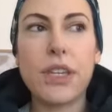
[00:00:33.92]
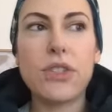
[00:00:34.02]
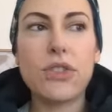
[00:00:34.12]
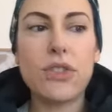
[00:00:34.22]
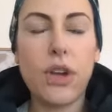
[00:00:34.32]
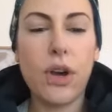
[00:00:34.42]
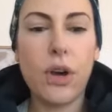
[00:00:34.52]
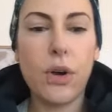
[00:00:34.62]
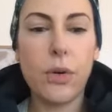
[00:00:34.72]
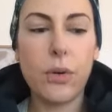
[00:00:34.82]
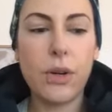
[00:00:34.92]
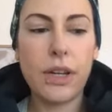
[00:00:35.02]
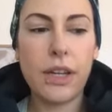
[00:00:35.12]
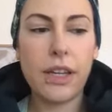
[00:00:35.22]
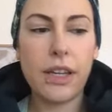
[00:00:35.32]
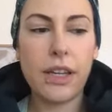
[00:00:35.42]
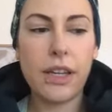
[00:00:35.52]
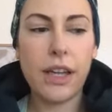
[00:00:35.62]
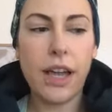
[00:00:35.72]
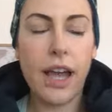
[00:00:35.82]
So
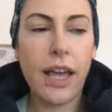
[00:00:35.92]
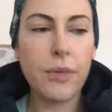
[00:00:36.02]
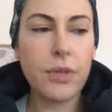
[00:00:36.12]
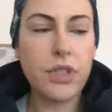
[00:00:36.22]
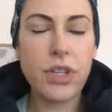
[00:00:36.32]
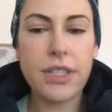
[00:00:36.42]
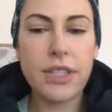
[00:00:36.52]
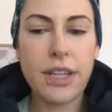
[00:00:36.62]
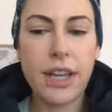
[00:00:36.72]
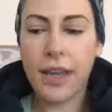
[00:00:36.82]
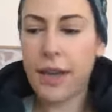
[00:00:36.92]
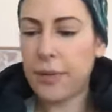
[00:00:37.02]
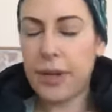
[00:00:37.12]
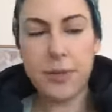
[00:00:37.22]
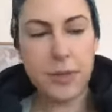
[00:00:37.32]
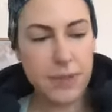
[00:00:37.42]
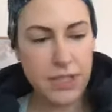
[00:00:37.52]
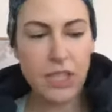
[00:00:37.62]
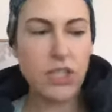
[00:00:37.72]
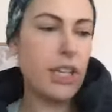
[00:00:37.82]
I was just, I've just been
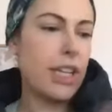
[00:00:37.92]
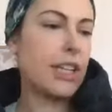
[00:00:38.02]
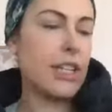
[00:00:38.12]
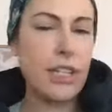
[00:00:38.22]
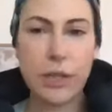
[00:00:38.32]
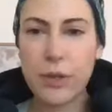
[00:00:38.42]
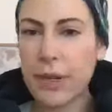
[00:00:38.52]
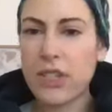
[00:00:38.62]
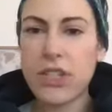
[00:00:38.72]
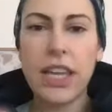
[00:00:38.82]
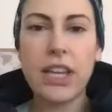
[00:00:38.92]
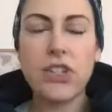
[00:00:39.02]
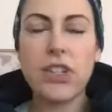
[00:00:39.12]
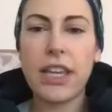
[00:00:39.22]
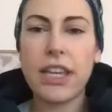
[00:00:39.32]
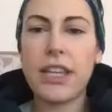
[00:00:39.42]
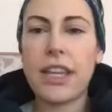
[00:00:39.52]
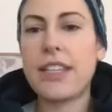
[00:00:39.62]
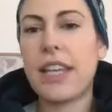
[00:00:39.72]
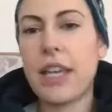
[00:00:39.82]
teaching and continuing my education
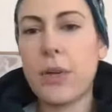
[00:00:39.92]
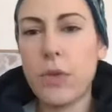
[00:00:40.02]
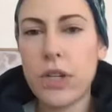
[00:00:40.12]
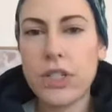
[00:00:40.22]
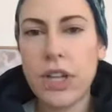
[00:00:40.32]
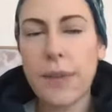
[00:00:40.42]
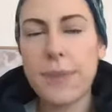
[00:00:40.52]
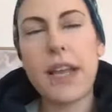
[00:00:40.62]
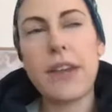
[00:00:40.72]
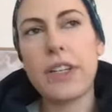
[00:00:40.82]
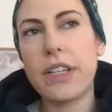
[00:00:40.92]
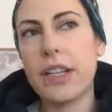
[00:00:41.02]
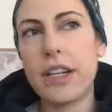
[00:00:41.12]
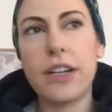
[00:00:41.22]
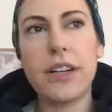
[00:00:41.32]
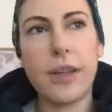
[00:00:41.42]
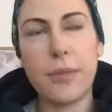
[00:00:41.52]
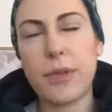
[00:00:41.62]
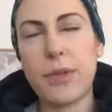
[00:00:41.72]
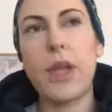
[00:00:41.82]
and taking workshops every year. I
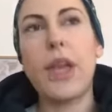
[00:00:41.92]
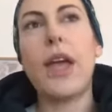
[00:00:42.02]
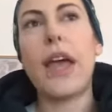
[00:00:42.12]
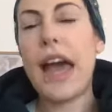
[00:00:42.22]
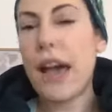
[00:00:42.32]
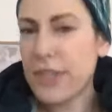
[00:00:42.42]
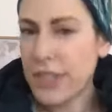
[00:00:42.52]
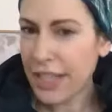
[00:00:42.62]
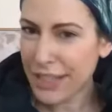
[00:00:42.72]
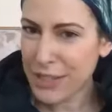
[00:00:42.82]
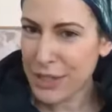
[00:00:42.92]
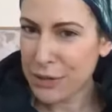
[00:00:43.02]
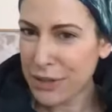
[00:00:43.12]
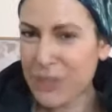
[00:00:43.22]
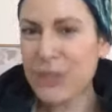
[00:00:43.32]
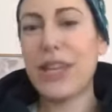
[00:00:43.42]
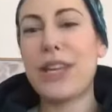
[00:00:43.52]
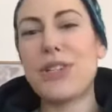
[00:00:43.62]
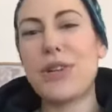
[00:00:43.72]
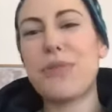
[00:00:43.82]
mean, have to take continuing
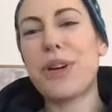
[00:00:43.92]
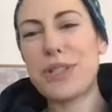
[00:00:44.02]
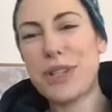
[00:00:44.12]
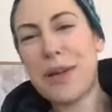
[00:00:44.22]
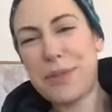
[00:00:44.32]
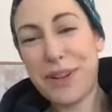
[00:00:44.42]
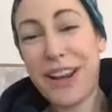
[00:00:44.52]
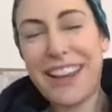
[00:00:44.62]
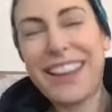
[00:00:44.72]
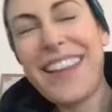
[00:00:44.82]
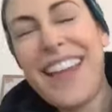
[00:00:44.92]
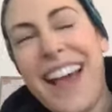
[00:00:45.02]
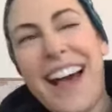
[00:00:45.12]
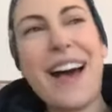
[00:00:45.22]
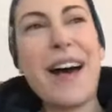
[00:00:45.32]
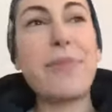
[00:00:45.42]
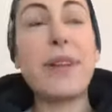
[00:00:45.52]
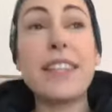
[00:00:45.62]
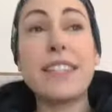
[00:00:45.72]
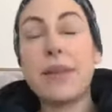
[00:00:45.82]
education workshops, right? But
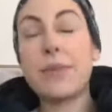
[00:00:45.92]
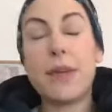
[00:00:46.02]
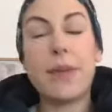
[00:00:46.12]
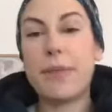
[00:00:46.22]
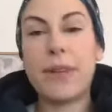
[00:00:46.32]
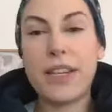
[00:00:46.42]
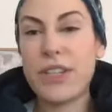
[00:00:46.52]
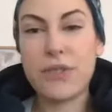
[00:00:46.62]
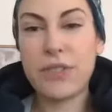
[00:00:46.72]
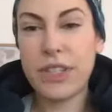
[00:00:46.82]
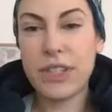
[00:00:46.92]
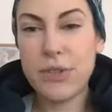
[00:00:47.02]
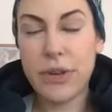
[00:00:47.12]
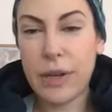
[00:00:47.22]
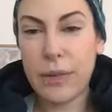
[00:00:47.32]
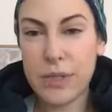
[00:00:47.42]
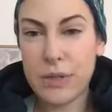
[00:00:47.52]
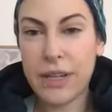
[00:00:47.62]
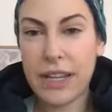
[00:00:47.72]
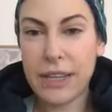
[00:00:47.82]
at the same time, I mean, I just really enjoyed it. I would
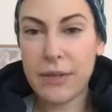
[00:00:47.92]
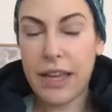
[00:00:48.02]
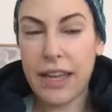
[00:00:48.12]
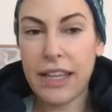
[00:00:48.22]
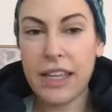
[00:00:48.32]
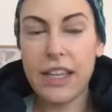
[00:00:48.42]
do it anyway.